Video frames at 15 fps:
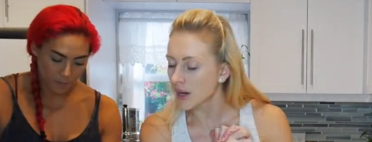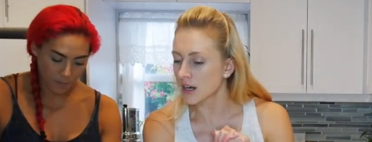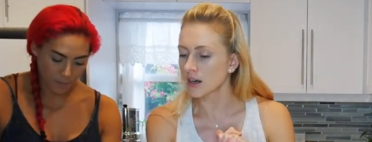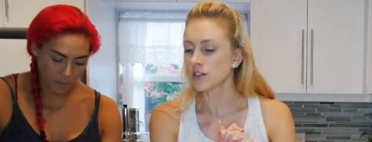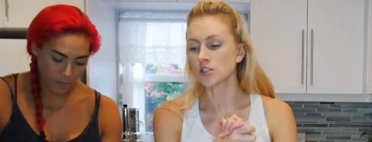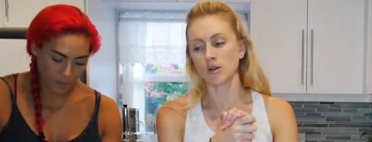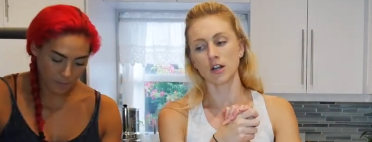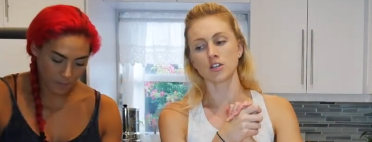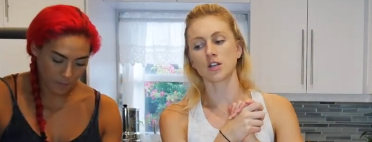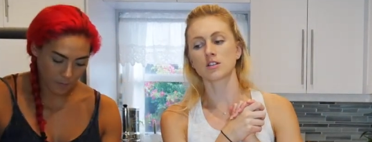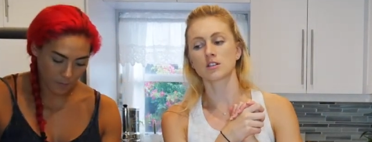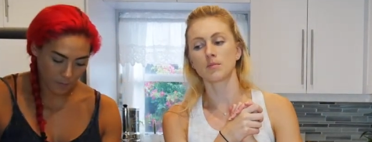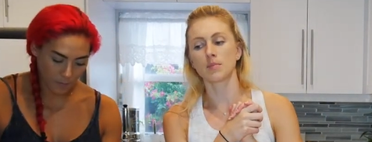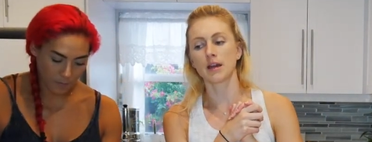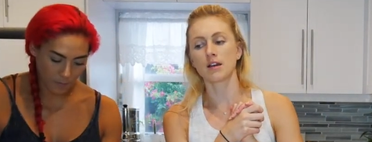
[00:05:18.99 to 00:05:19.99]
Speaker 1: butternut squash
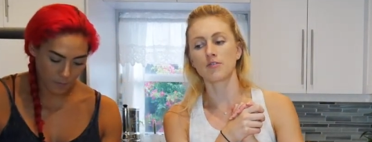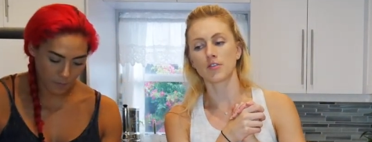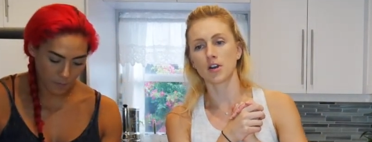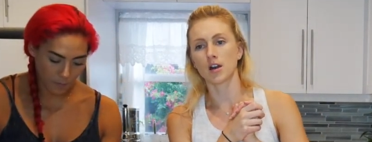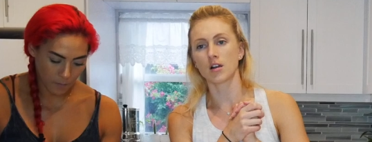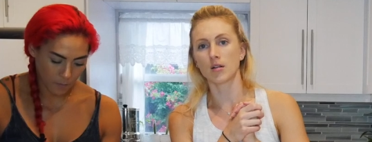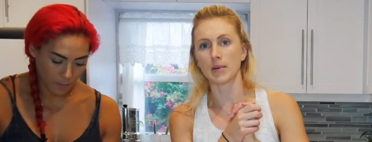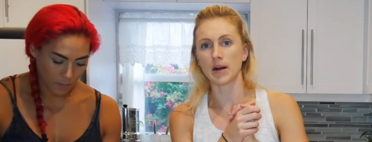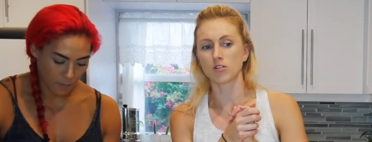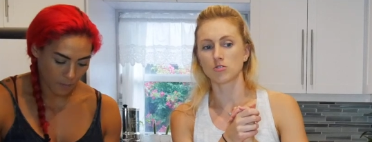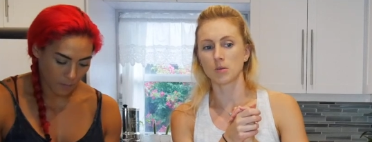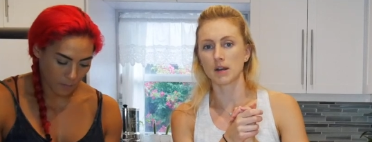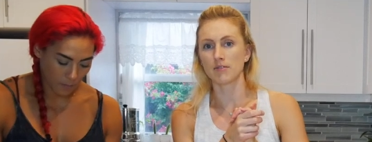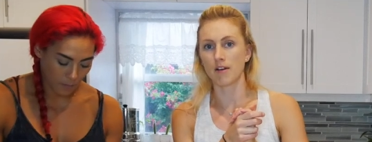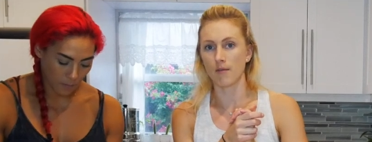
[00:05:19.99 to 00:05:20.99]
has to bake for about
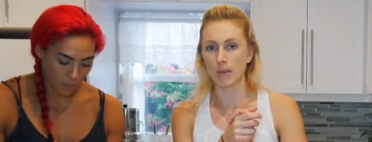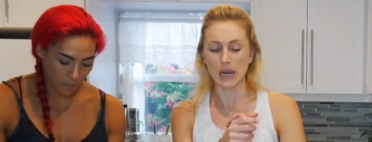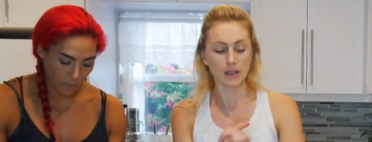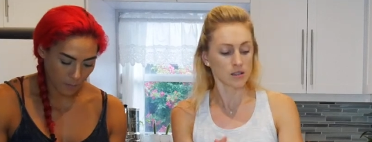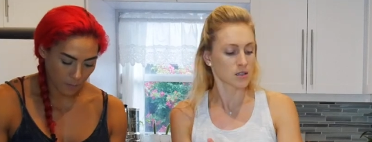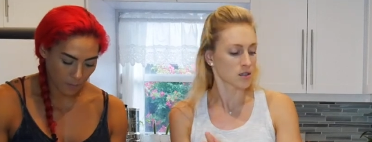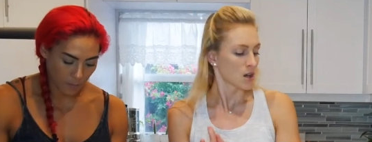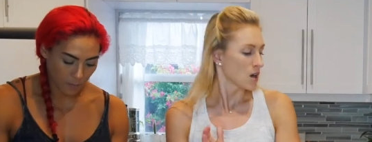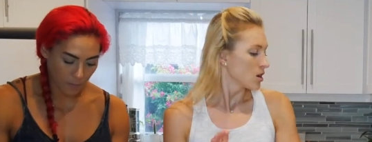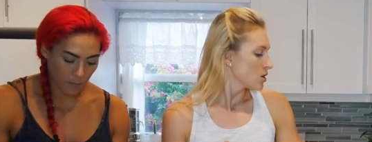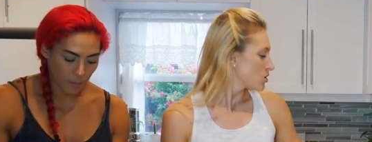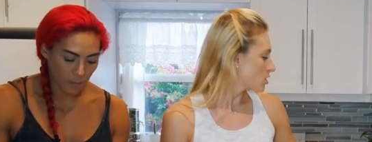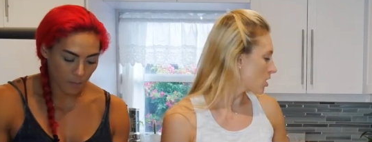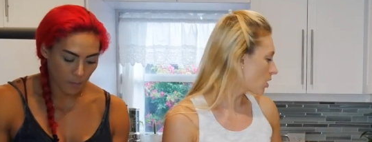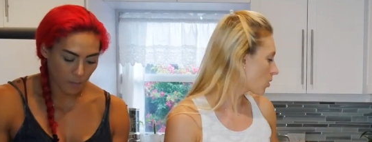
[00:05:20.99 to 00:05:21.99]
25 minutes,
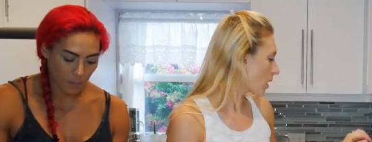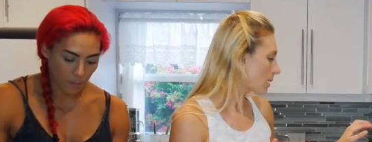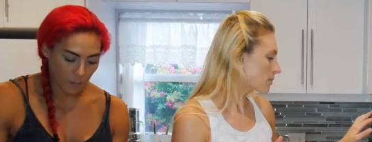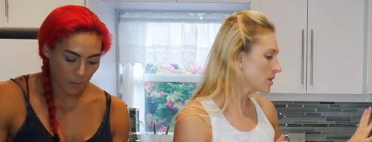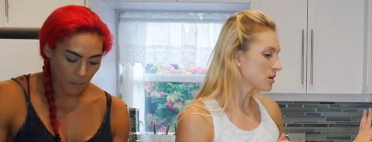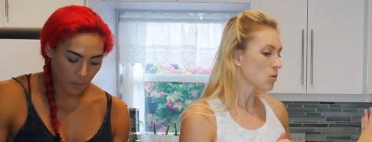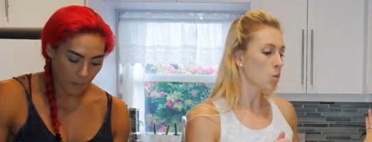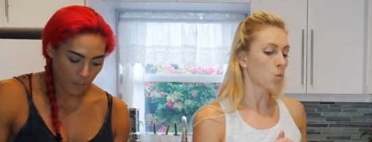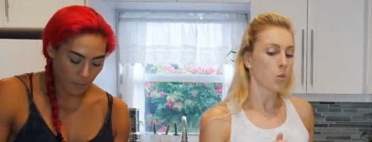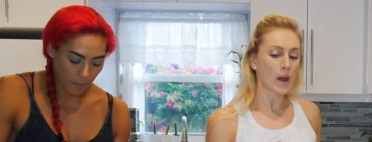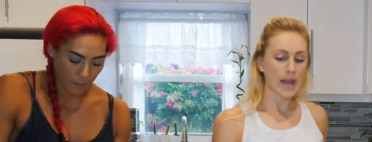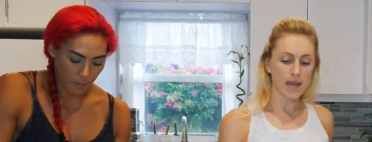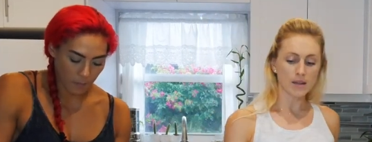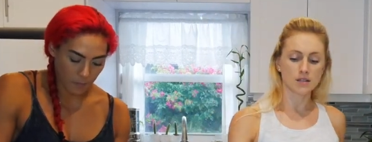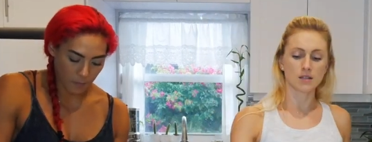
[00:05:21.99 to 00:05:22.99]
so I'm gonna
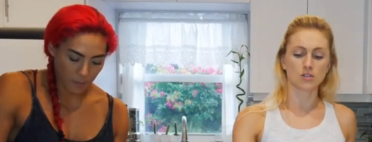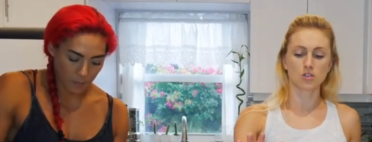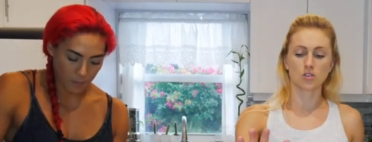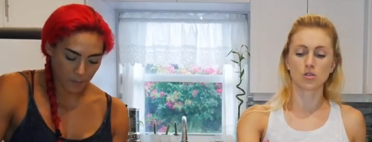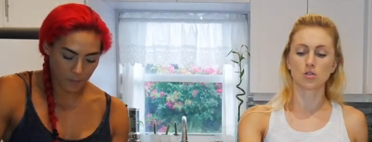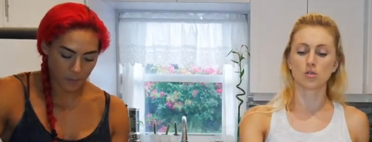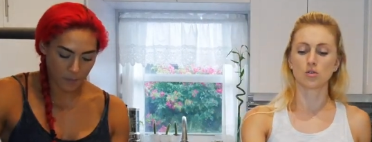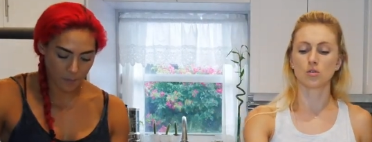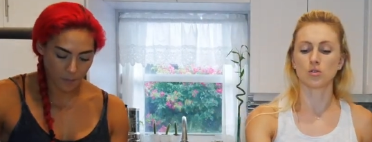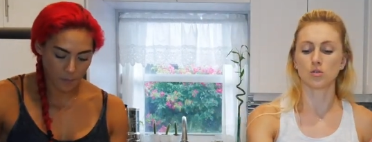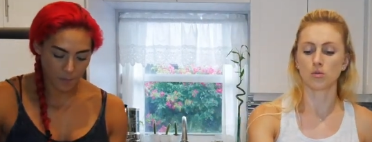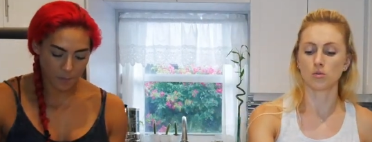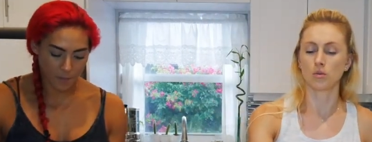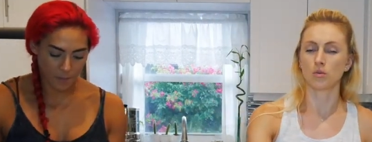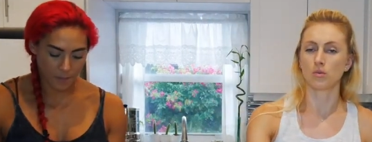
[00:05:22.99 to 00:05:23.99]
wait to
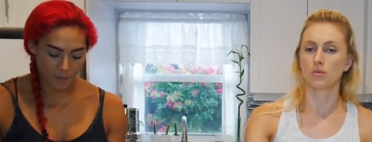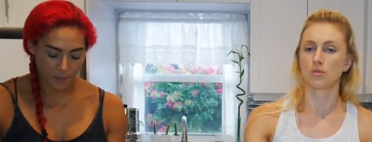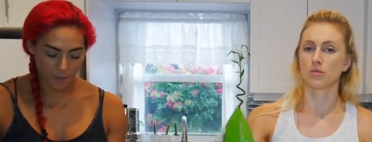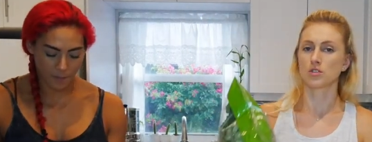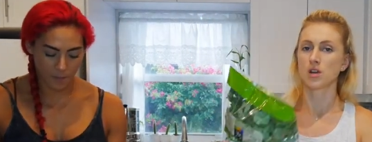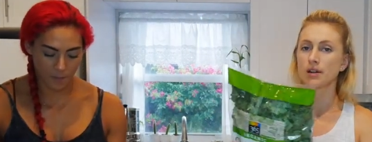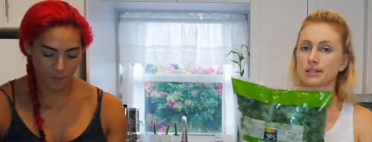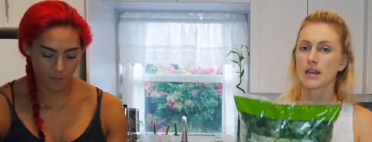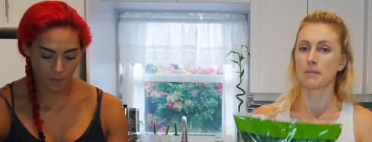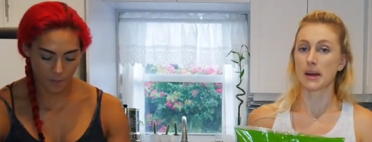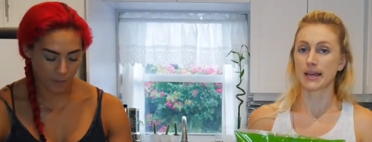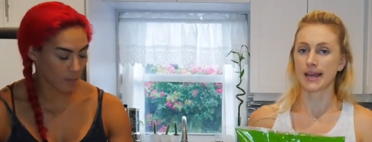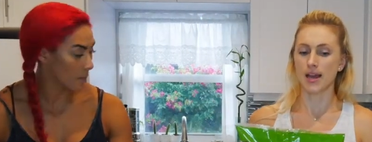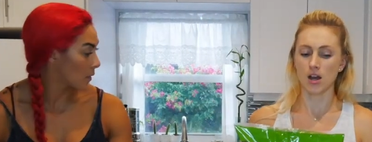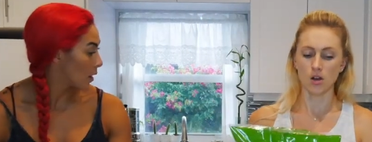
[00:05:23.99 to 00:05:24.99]
saute
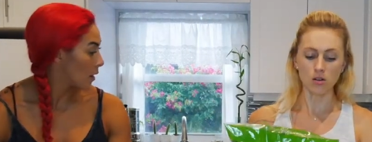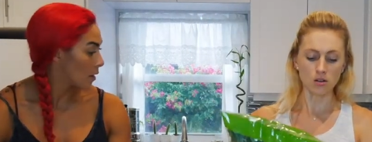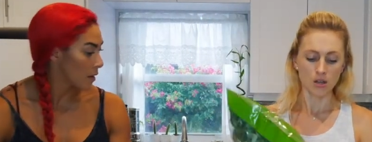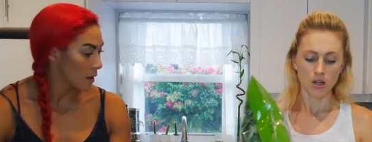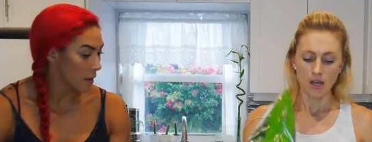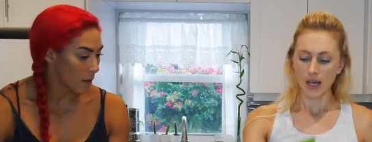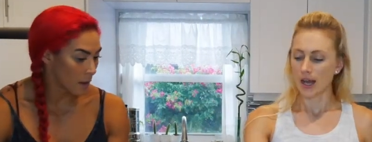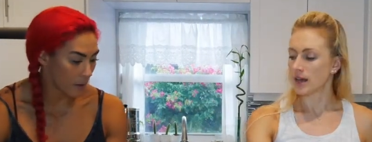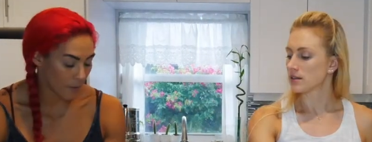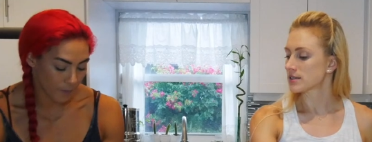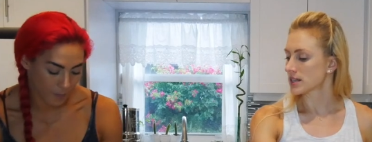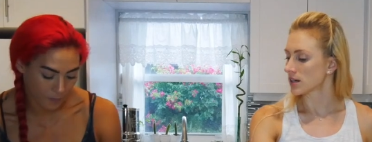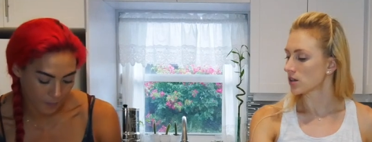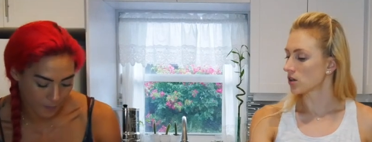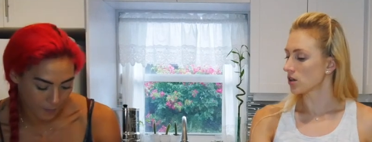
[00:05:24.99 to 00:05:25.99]
my kale
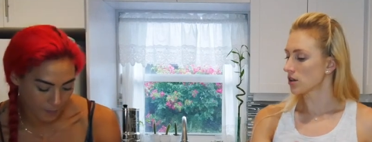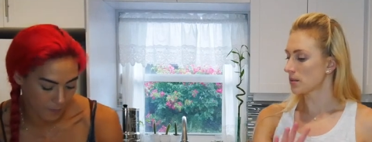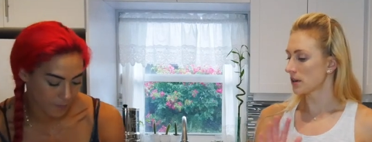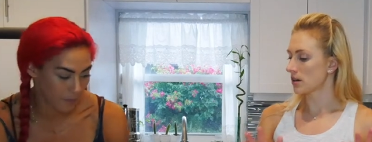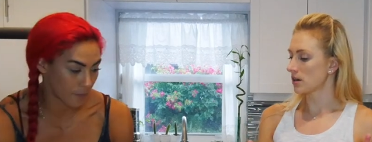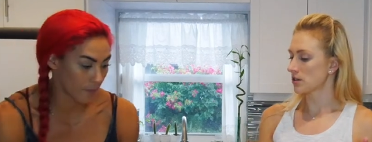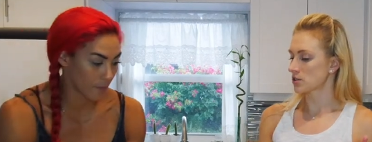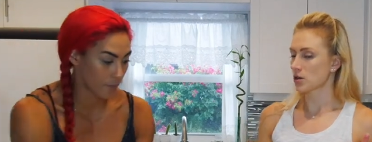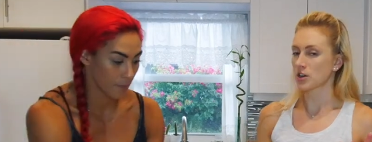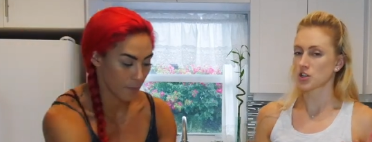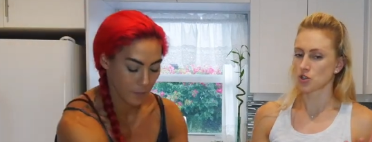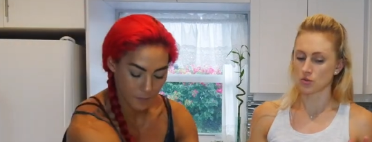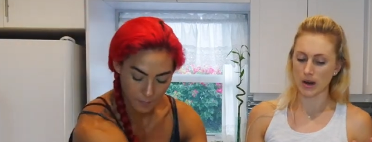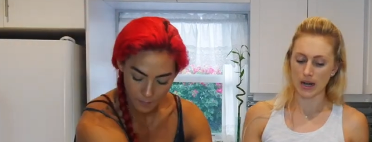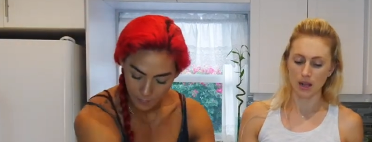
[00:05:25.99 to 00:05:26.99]
until the butternut
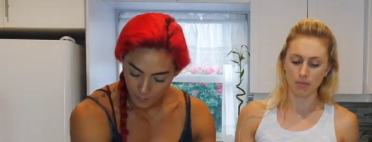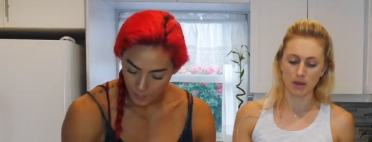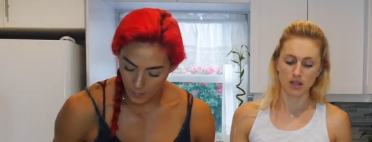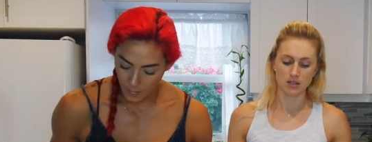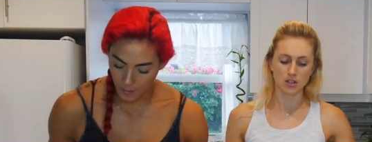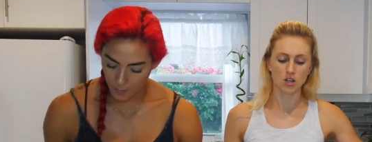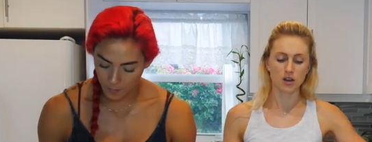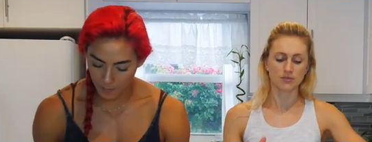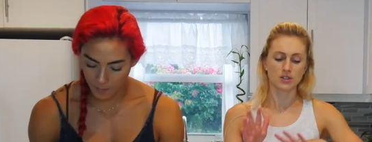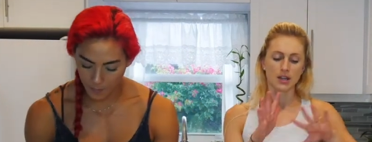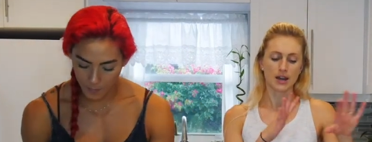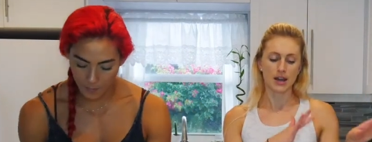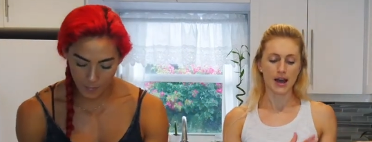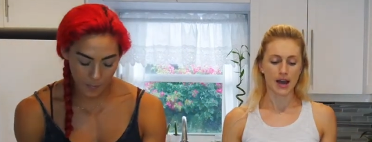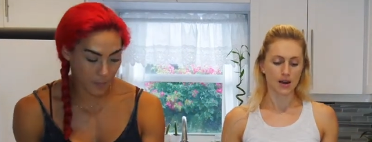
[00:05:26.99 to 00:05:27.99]
squash is ready, because then you have to
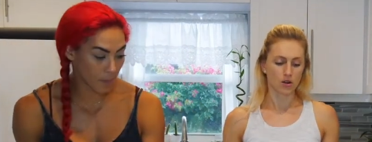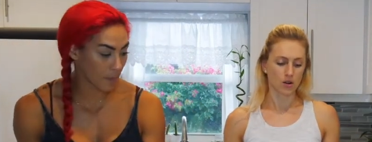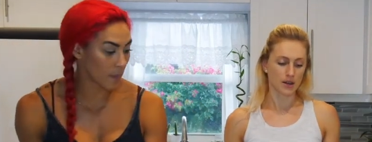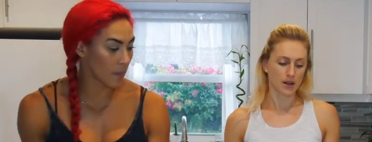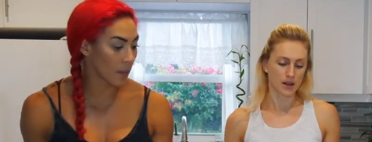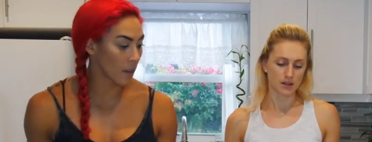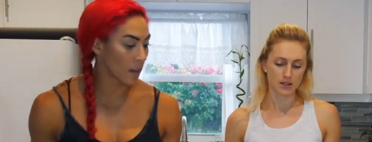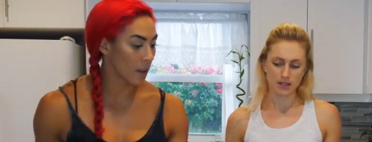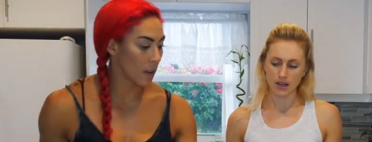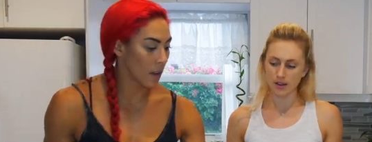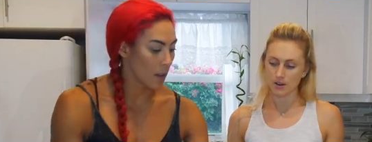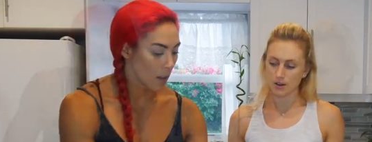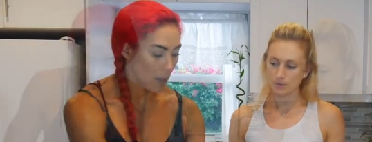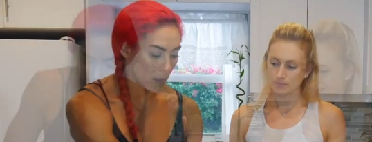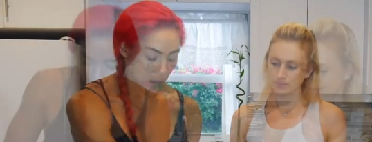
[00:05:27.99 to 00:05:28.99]
kind of add all that in together.